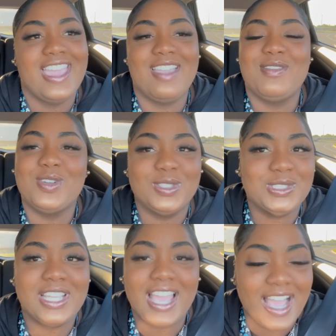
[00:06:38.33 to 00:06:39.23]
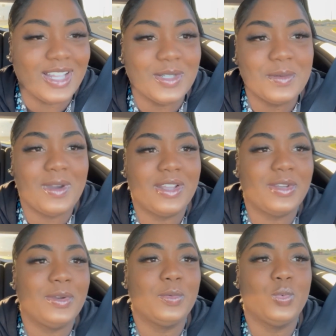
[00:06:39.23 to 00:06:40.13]
If you don't drink aloe
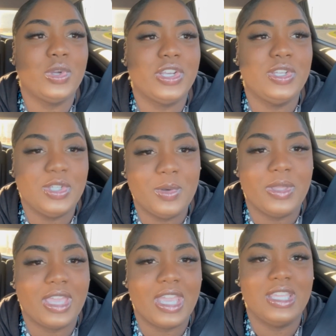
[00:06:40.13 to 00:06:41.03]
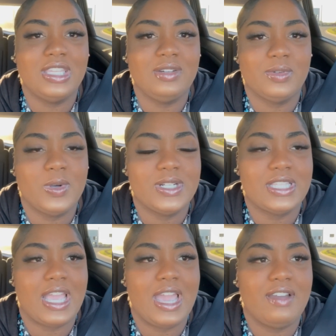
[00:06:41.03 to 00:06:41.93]
water, what are you doing? And then of course
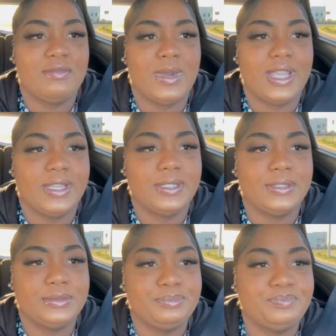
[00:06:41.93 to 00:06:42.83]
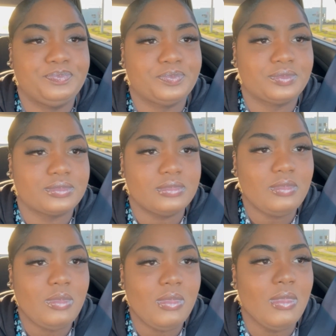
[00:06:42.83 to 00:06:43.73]
I have my um
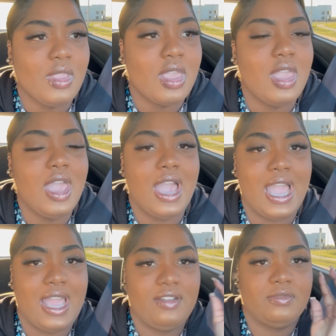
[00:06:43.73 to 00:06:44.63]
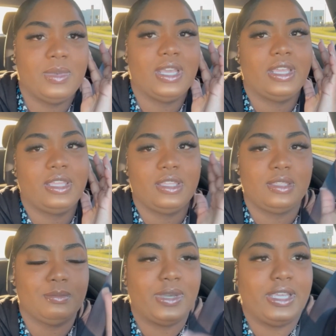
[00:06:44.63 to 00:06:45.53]
I have my
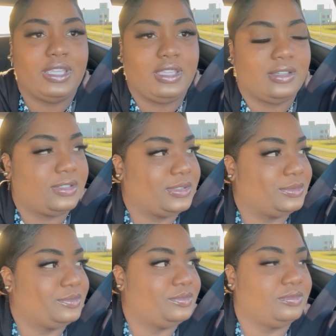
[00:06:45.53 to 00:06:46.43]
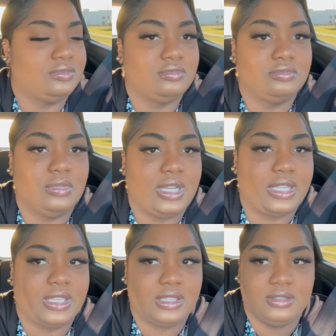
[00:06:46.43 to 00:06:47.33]
my um
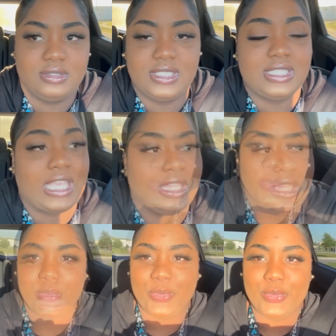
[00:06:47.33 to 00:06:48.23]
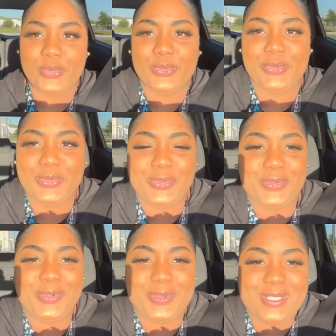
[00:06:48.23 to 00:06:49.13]
my Stanley.
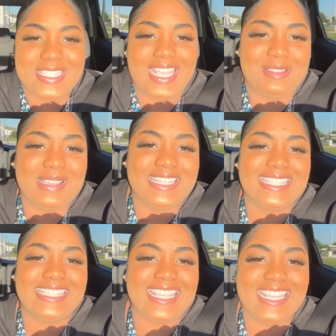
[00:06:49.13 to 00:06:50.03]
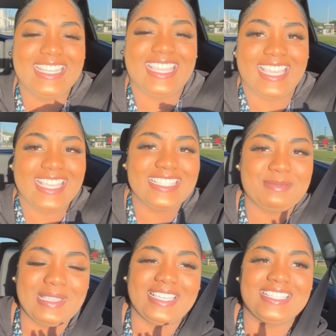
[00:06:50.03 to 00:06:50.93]
Ooh, talk about the sun kiss,
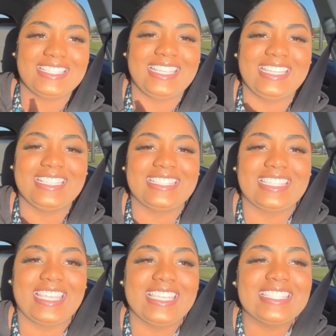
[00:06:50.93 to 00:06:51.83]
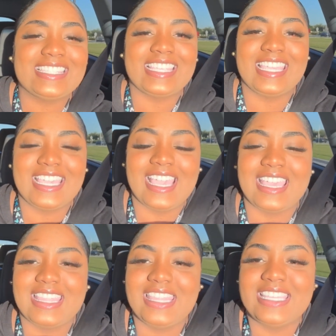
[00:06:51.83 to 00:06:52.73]
because it is kissing
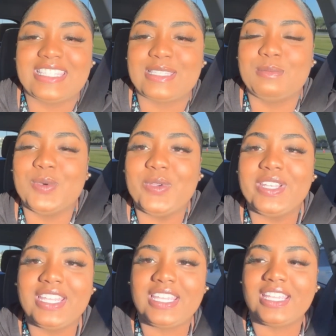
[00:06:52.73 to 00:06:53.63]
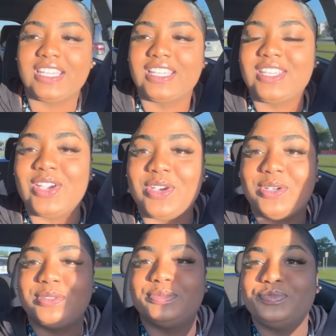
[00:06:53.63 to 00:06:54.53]
this morning,
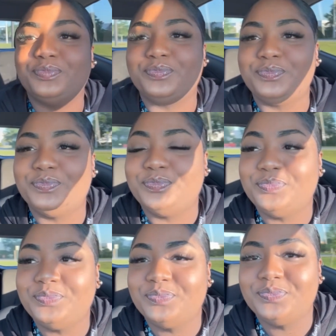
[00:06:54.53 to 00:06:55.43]
y'all. Mm-hmm.